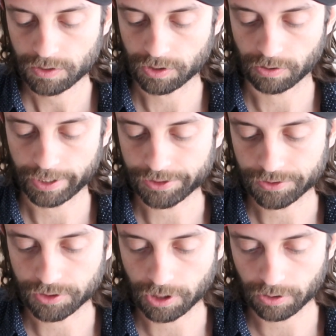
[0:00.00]
so I
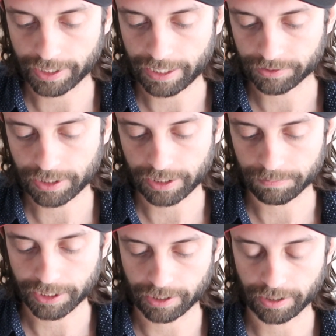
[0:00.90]
don't
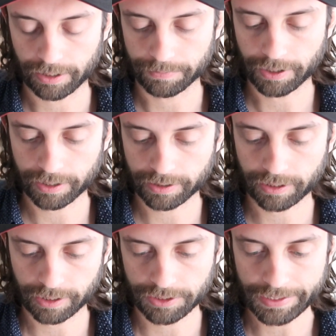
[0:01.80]
advocate picking up
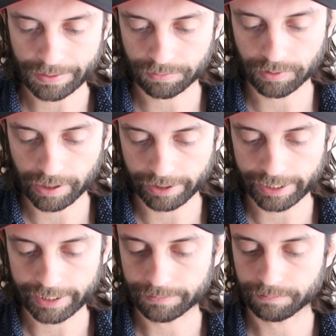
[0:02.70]
Nautica,
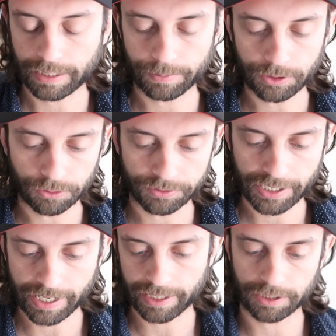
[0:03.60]
contemporary, maybe new with
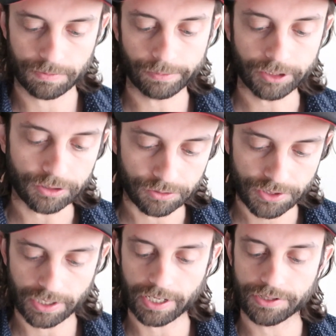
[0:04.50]
tags, maybe
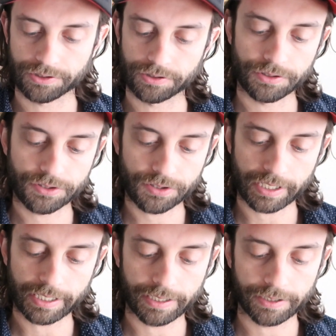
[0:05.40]
huge sizes,
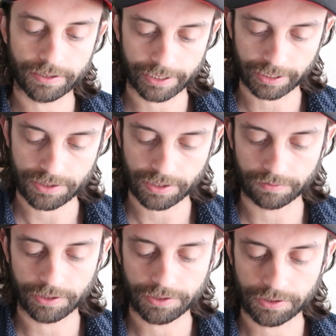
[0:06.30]
and like I
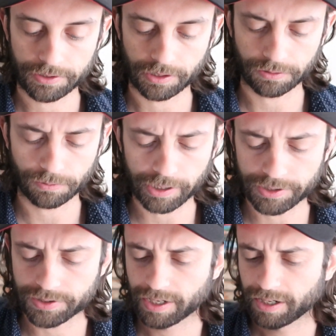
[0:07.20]
said, vintage.
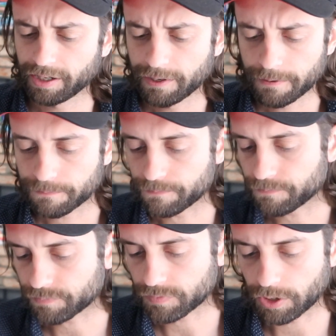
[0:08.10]
Otherwise,
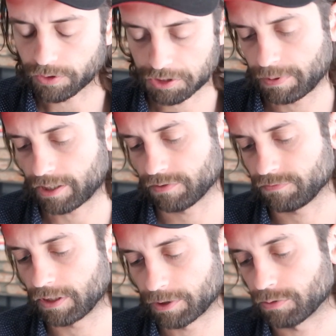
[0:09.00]
don't expect to
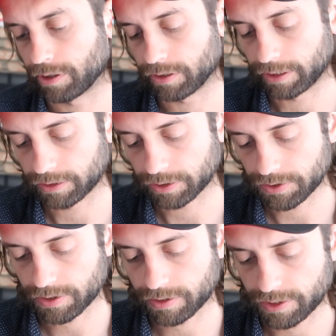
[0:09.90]
flip it quickly at
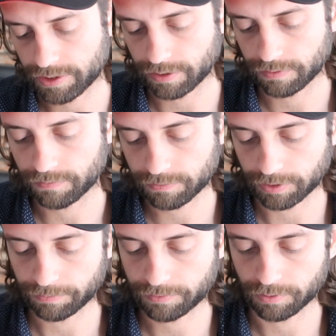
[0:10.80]
least. This did
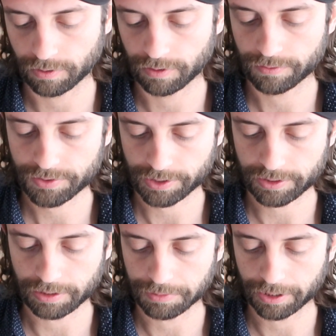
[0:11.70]
flip for
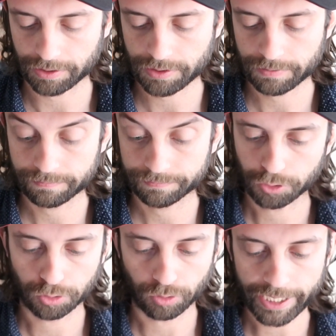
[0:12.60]
16 bucks.
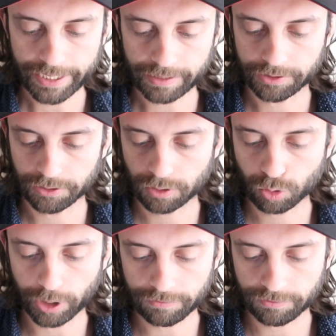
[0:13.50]
Great little
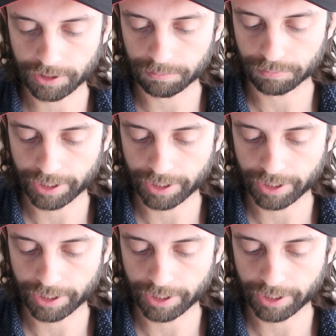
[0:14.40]
quick flip